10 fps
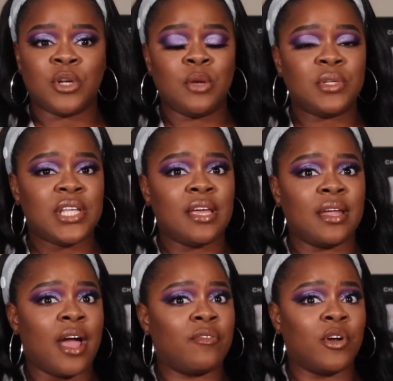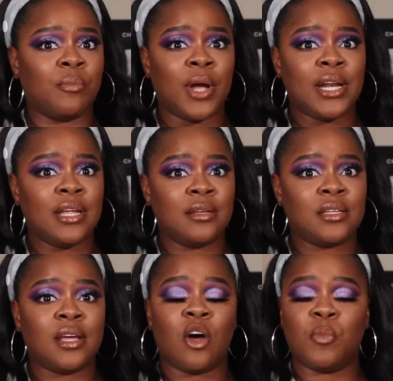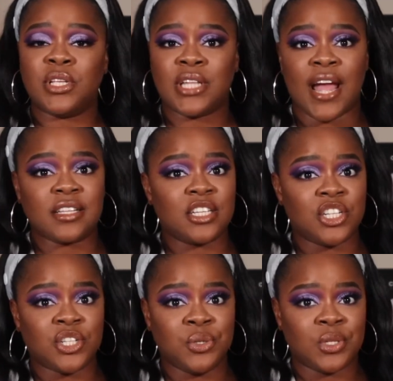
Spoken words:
he was taking half her money to help his tax issues.